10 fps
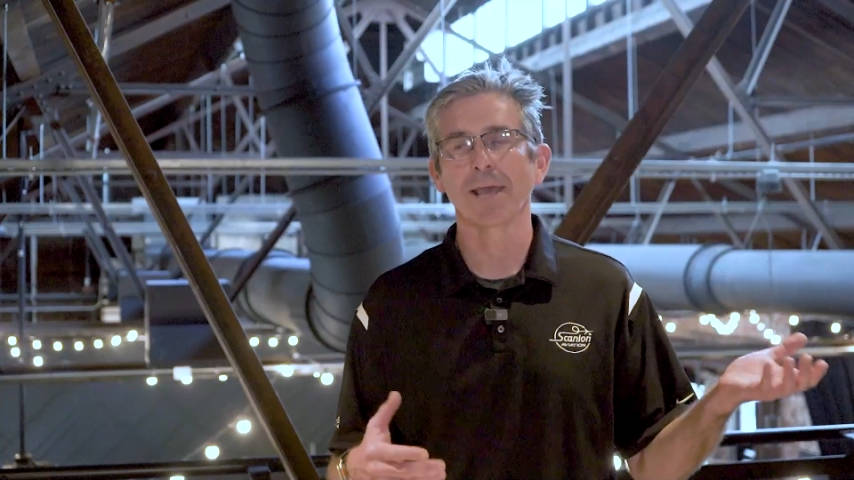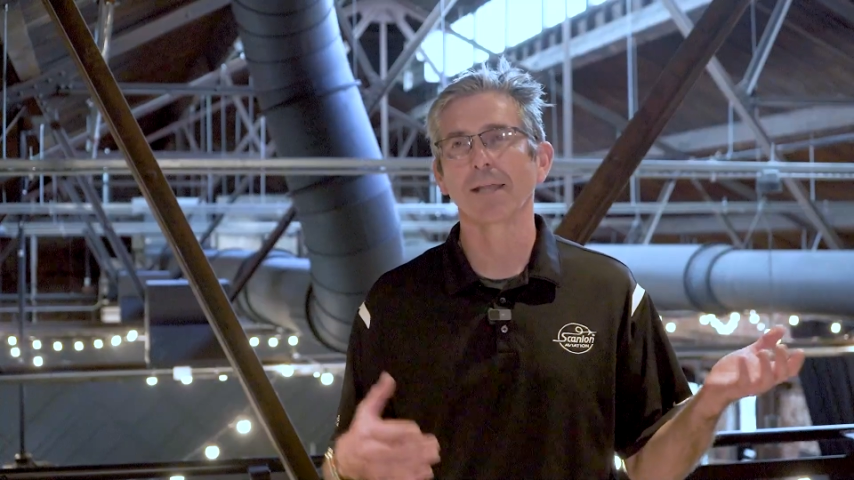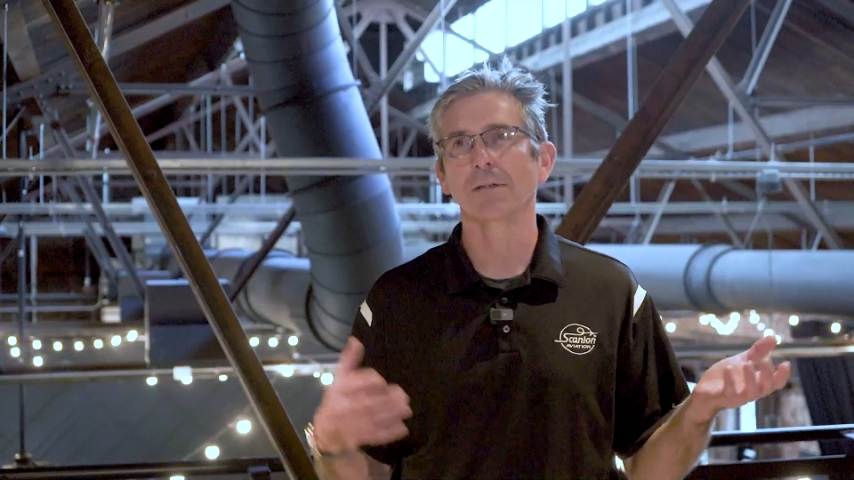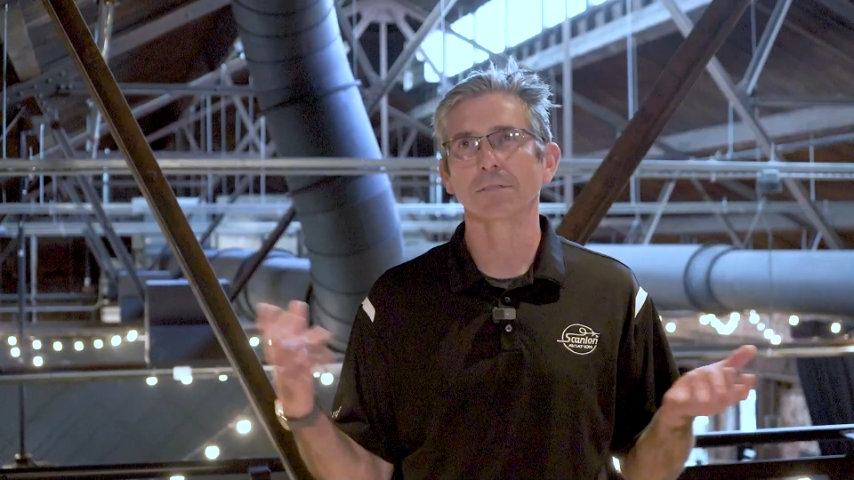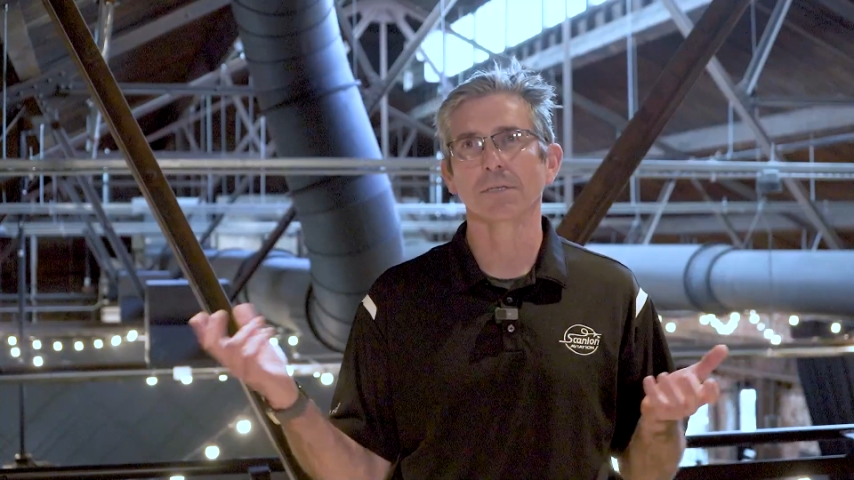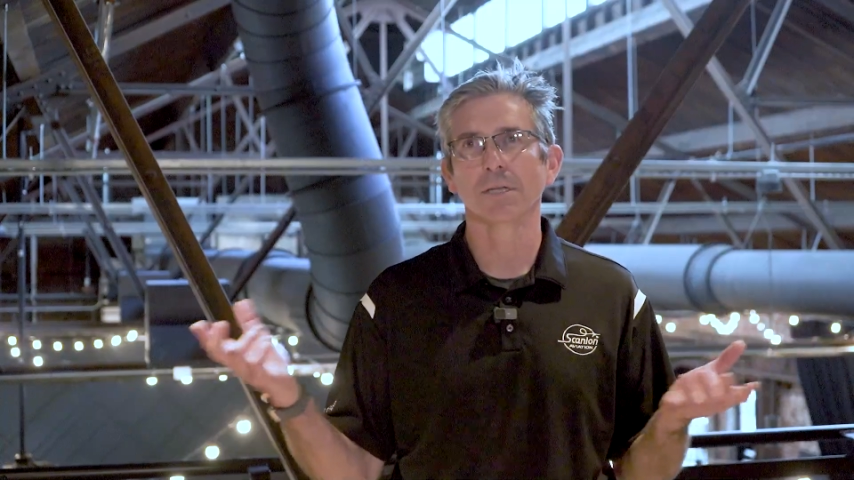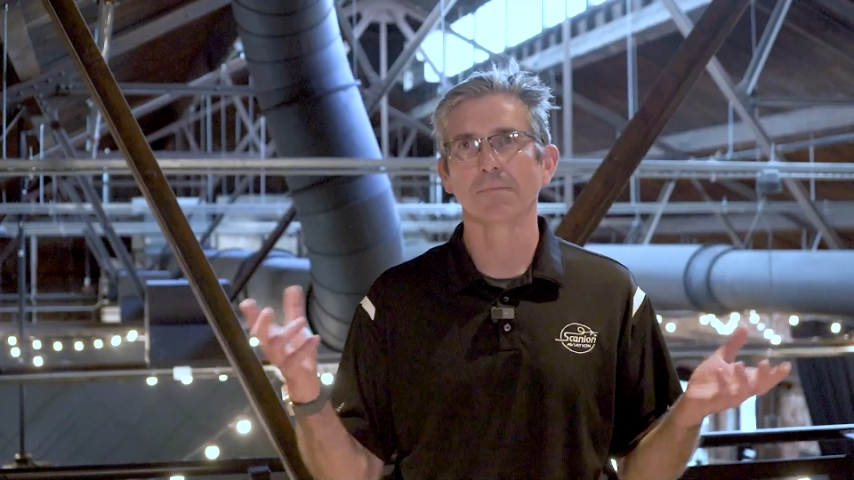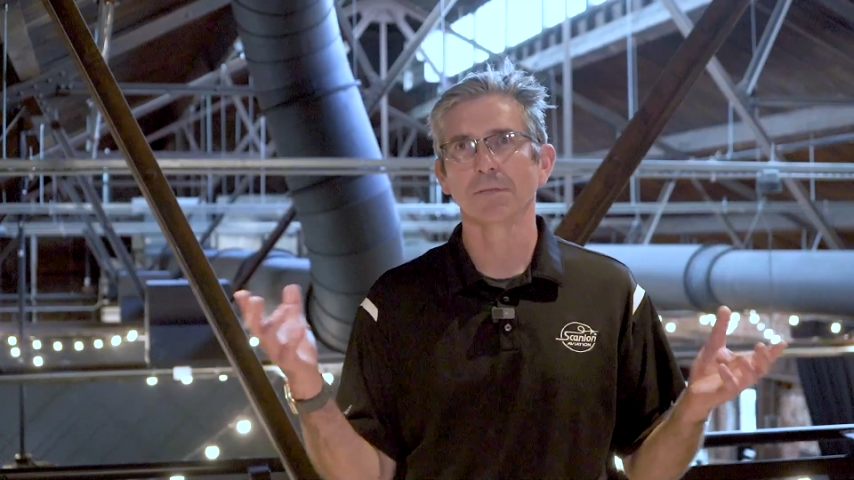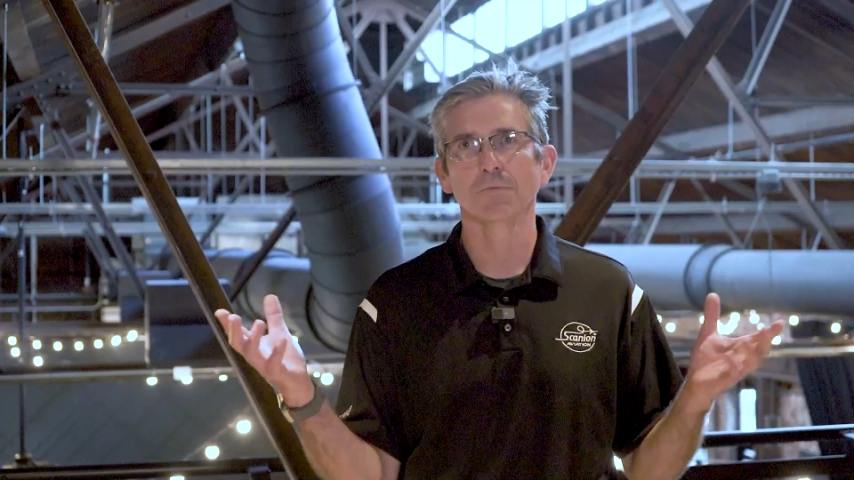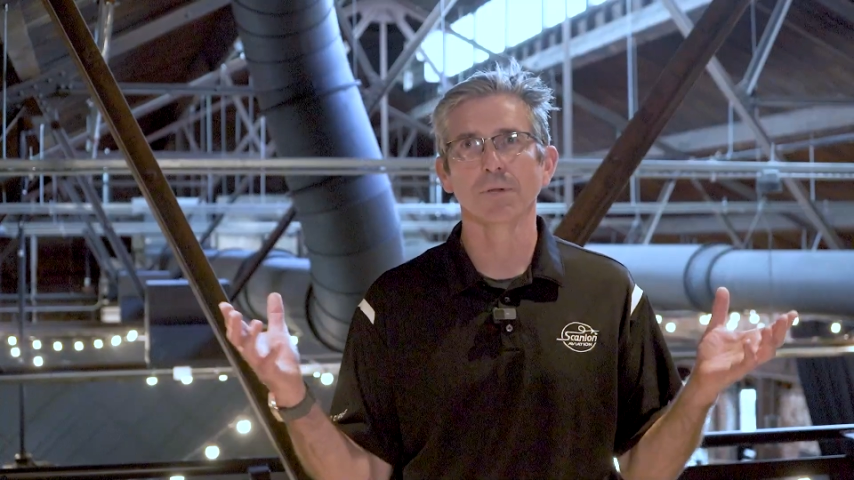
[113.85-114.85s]
manuals and
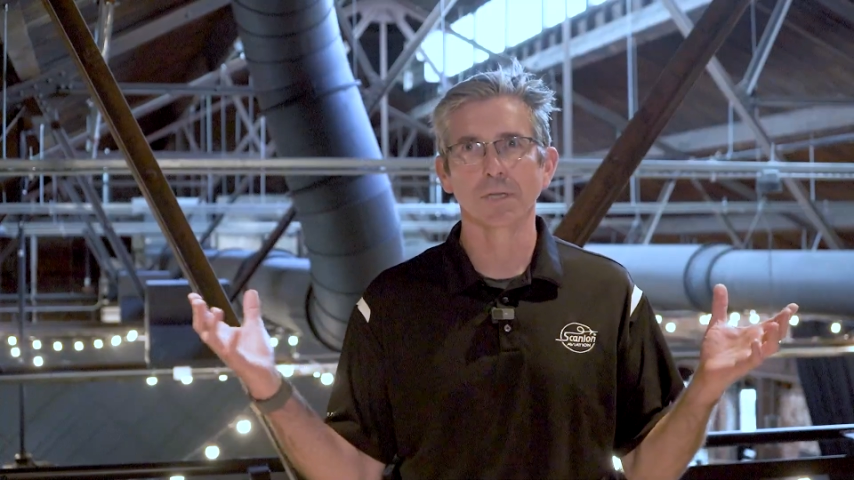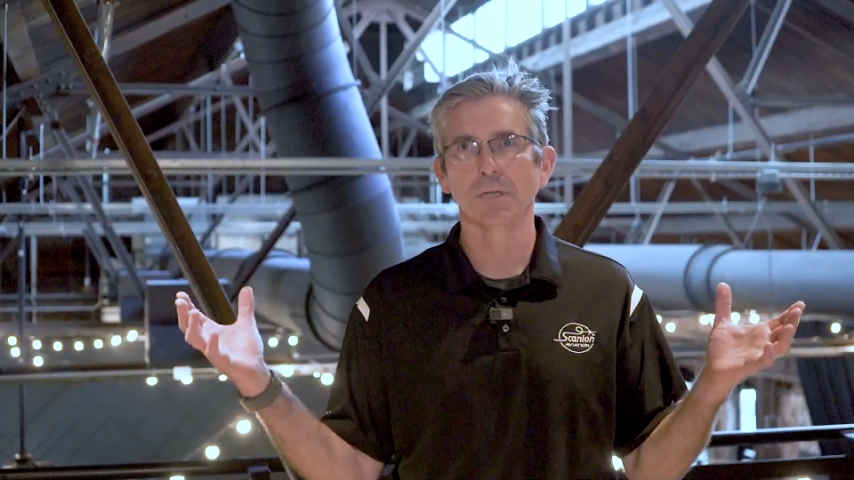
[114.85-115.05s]
EBIS,